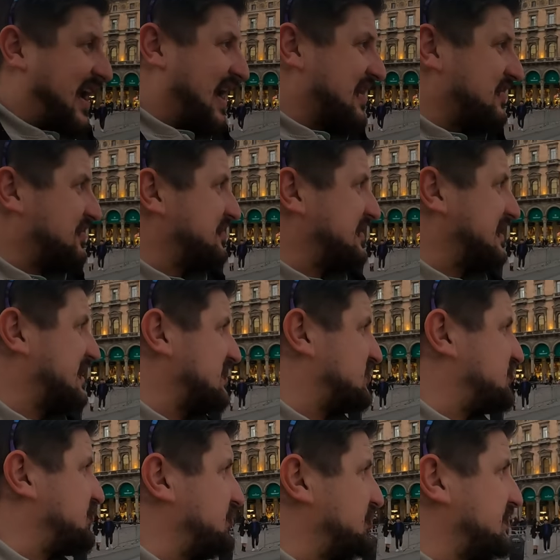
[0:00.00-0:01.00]
I don't think
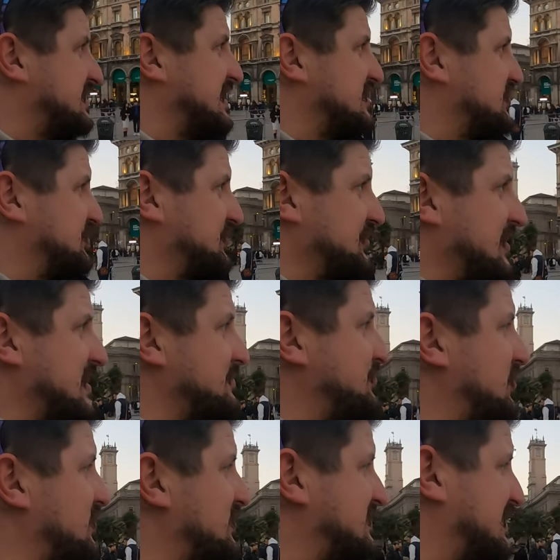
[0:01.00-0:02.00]
it's true. The Instagram
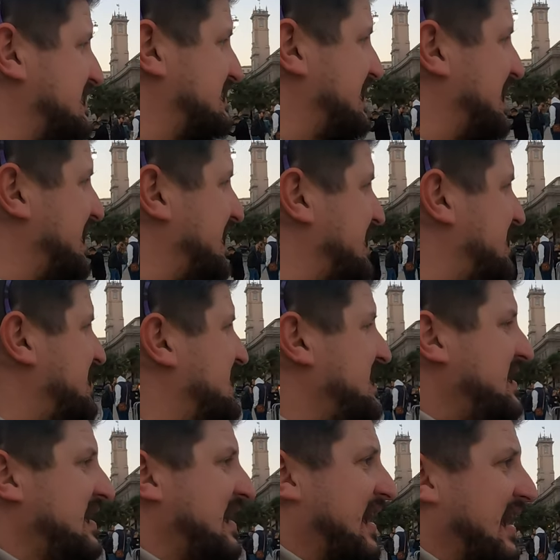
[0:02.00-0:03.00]
post that's saying
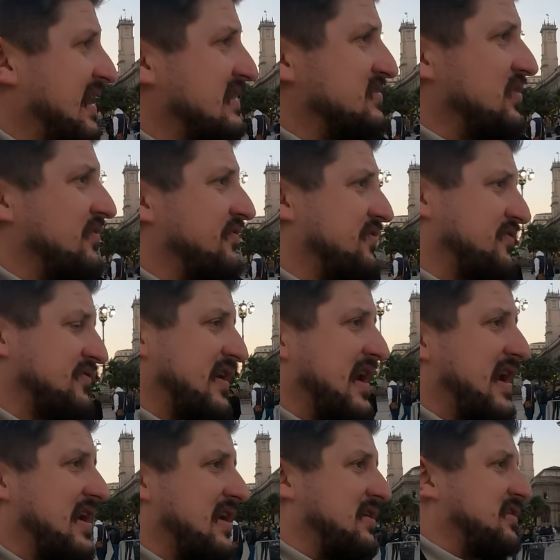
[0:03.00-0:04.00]
it's
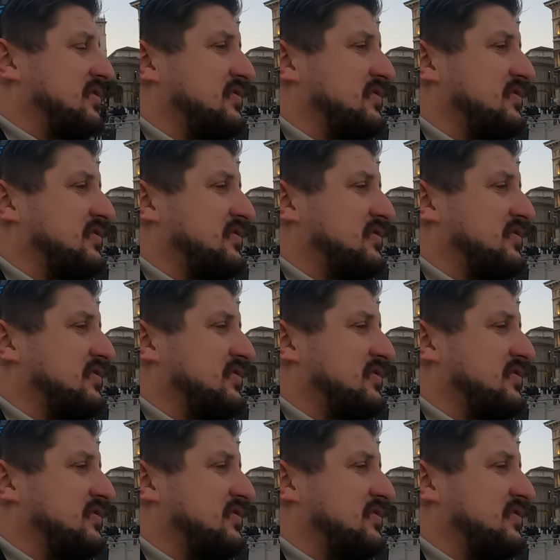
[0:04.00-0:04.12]
overrun.